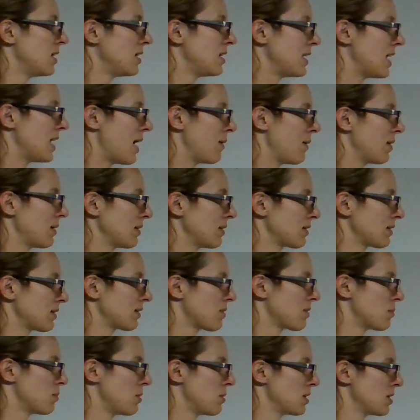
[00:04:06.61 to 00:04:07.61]
Now I look
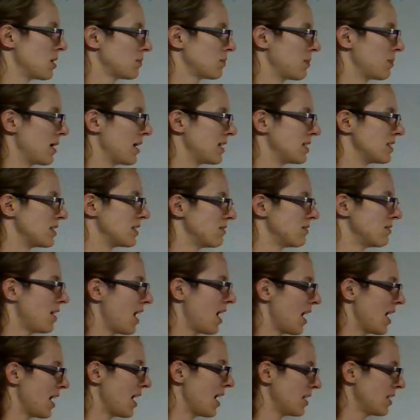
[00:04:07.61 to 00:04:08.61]
for multiply and
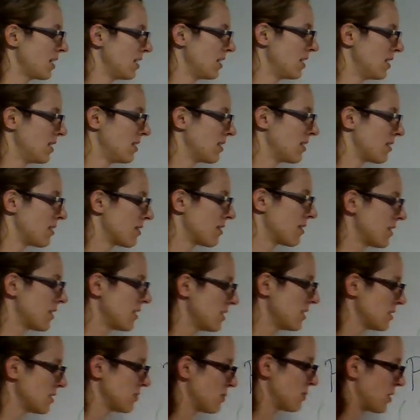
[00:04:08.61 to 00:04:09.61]
divide. There
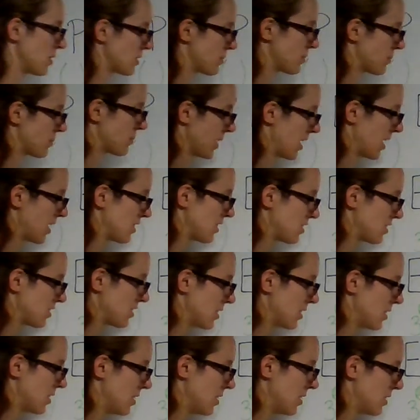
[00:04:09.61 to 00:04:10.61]
is
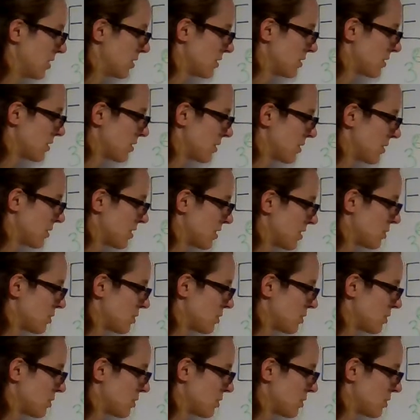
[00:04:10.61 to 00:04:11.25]
multiplication, so this